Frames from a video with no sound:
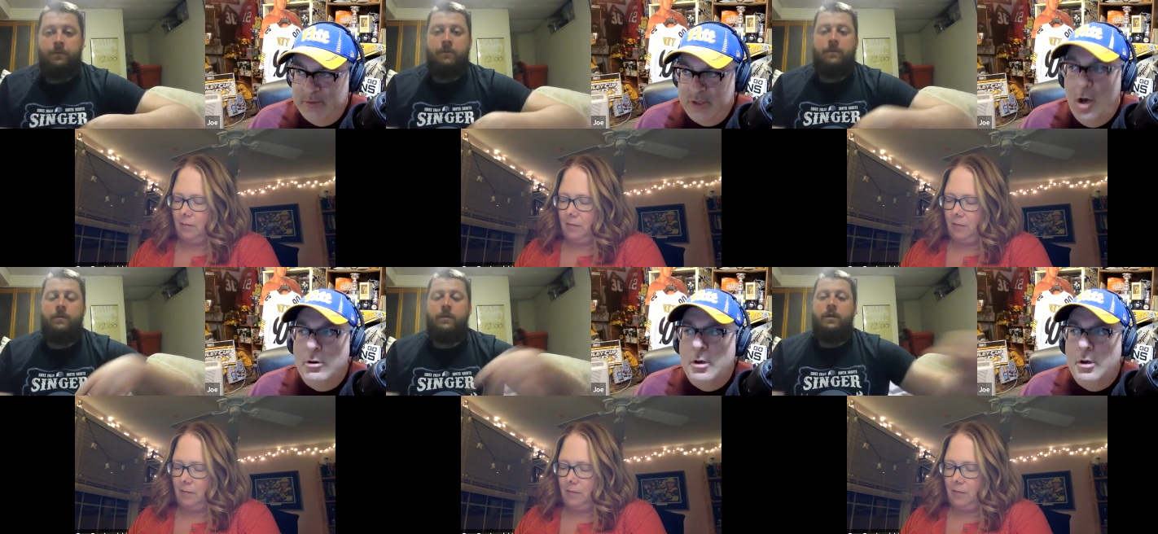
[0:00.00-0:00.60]

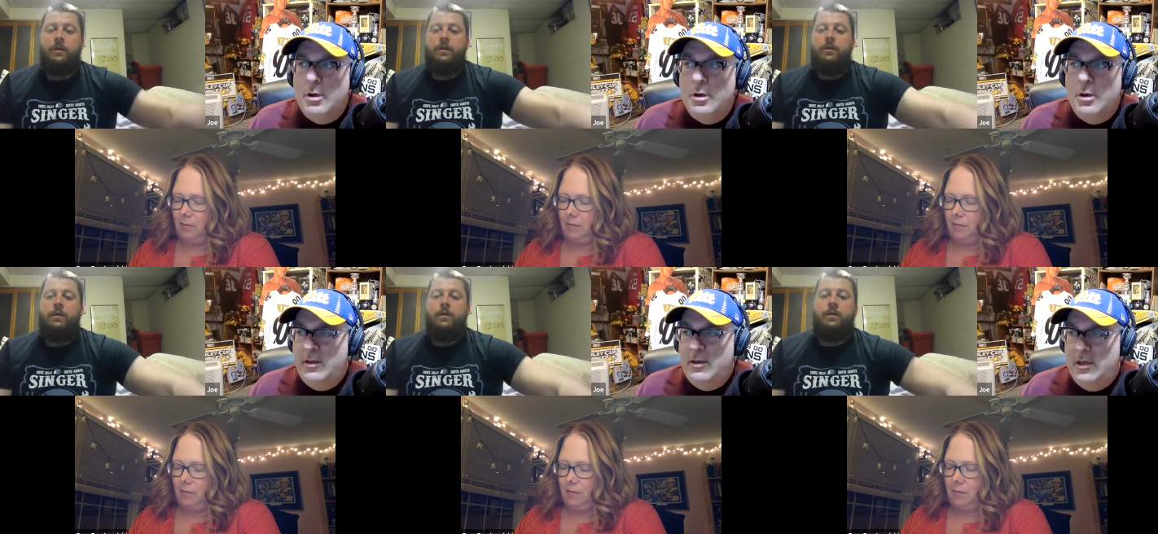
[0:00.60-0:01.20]

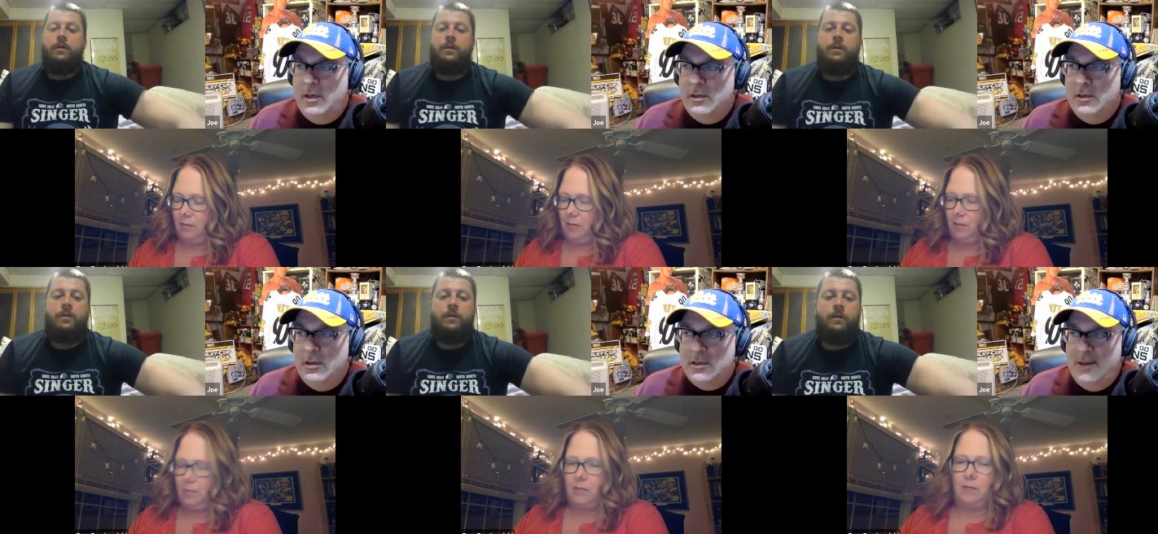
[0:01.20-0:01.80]

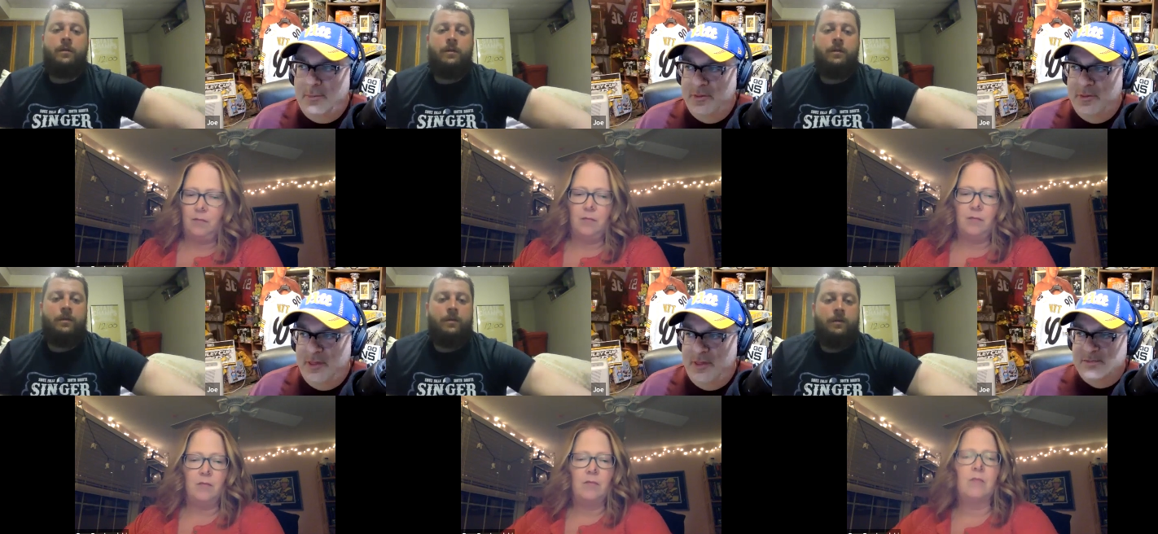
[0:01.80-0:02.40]
Speaker 1: A couple
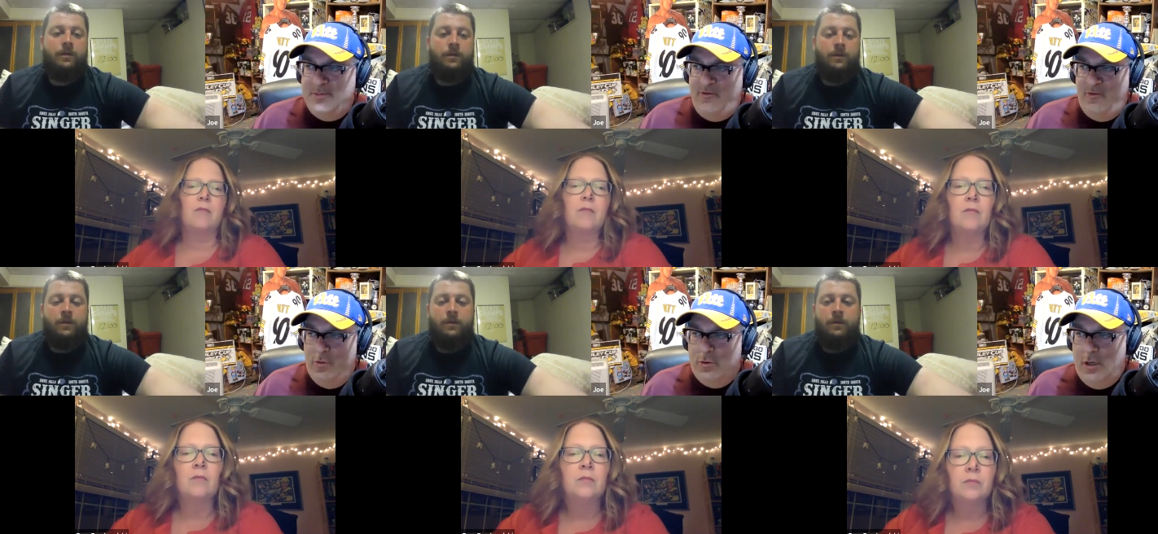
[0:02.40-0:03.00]
things
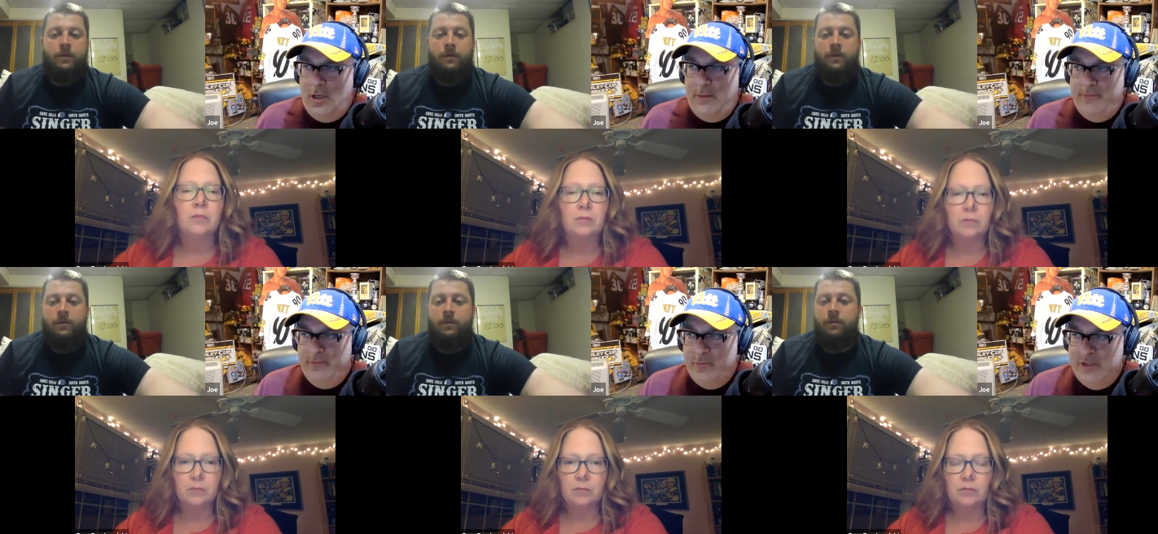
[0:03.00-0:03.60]
before
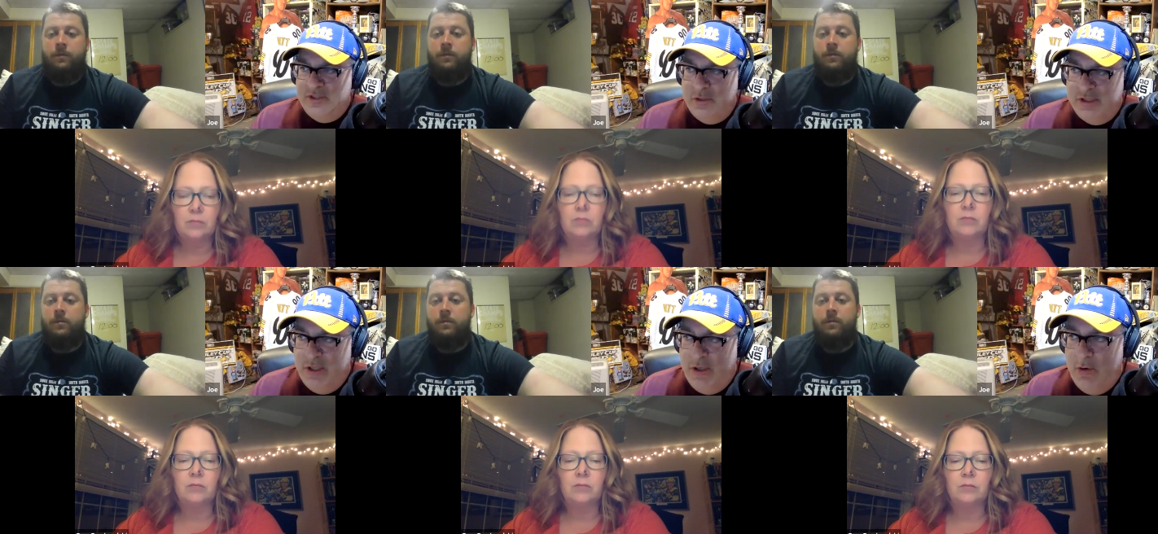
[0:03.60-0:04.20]
we start.
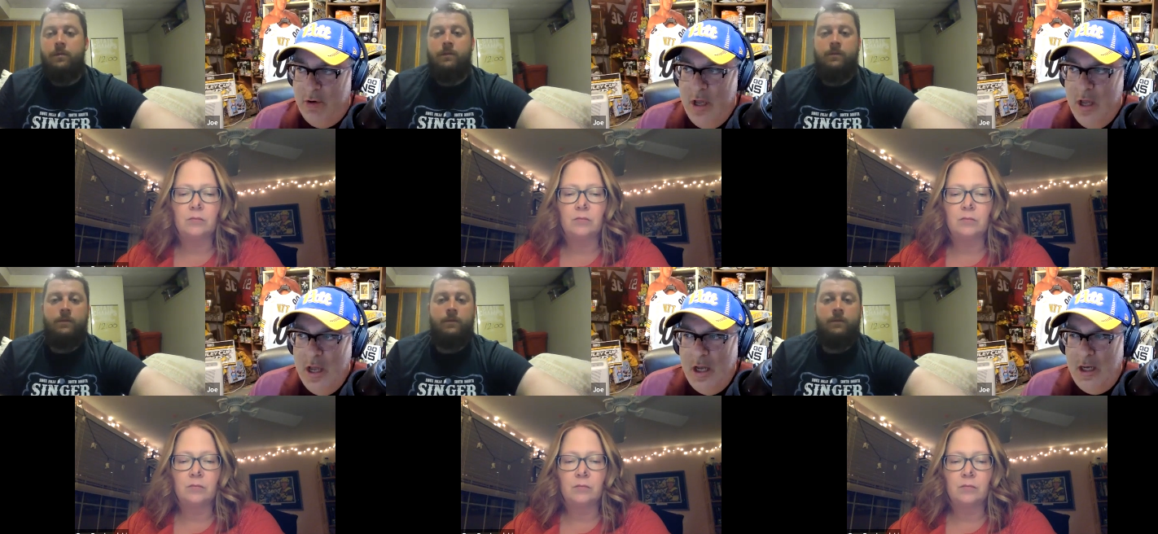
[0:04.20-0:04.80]
So
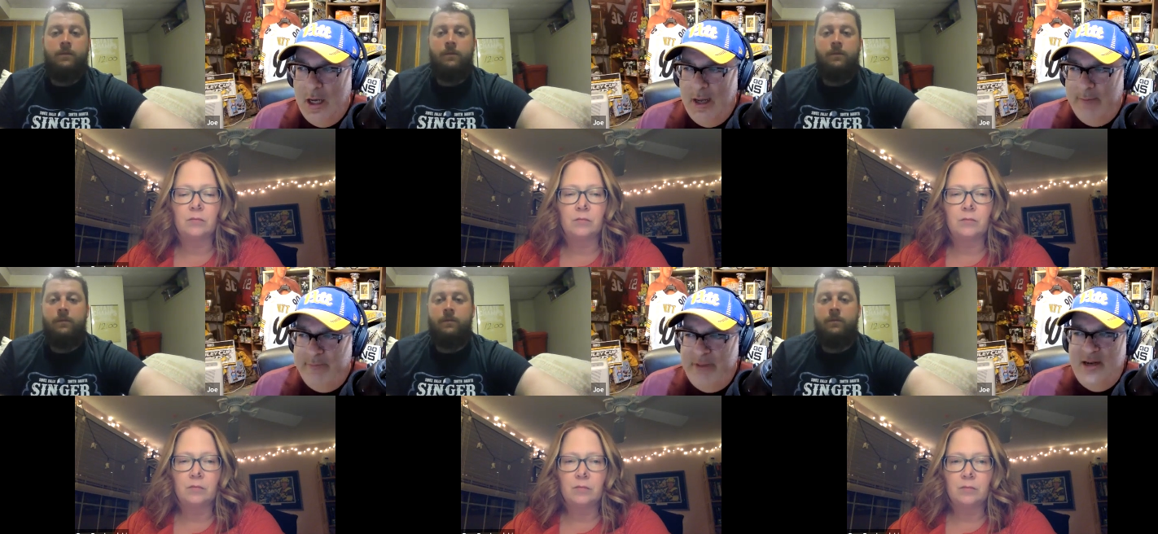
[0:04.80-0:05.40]

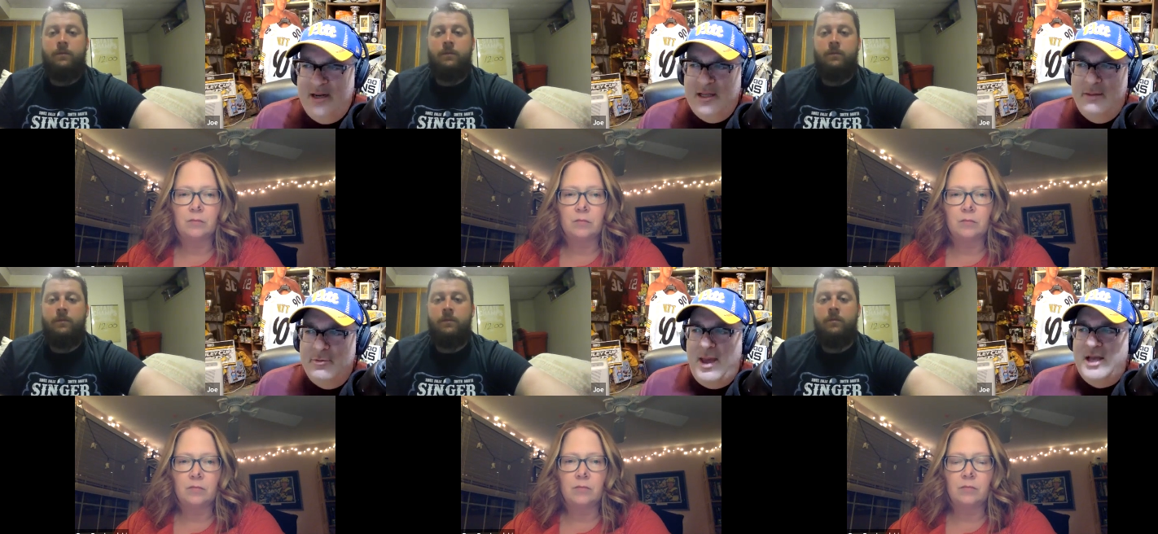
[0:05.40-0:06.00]
Benedict
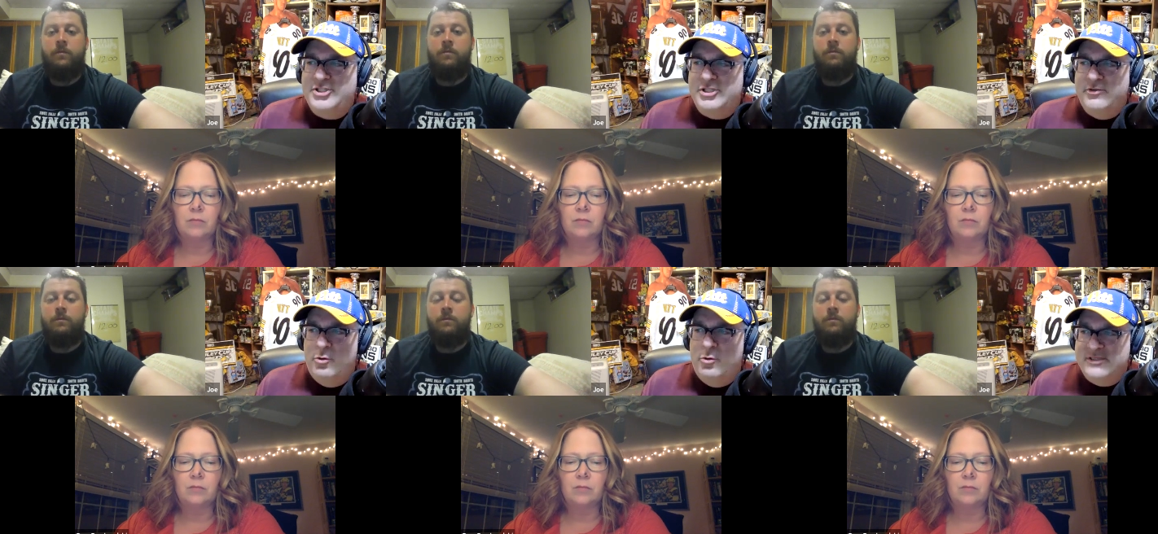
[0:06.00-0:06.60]
Cumberbatch, of
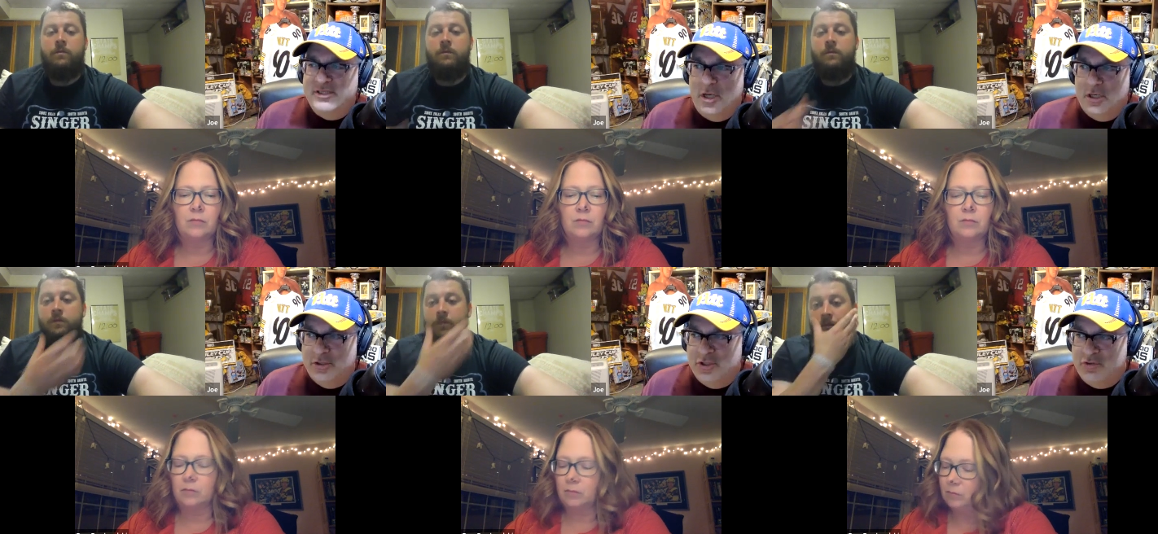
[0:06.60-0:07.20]
course, is Doctor
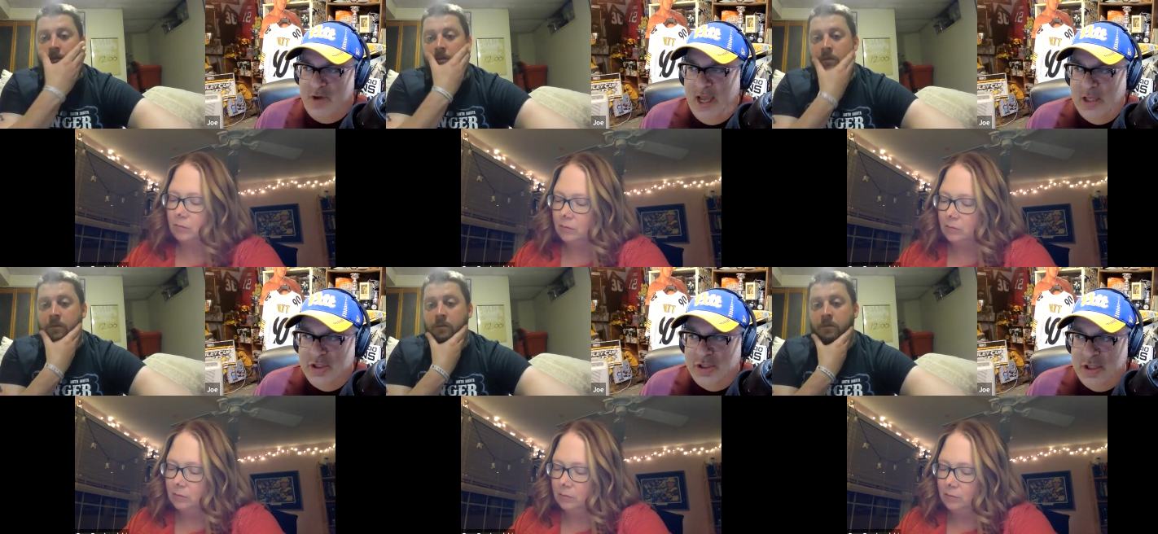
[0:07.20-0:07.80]

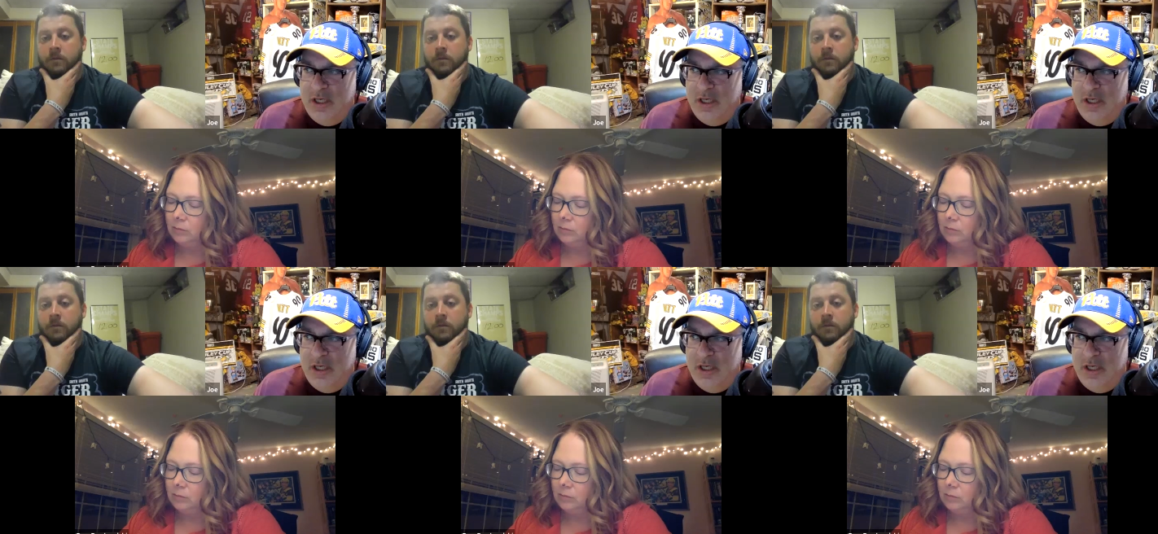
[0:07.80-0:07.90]
Strange.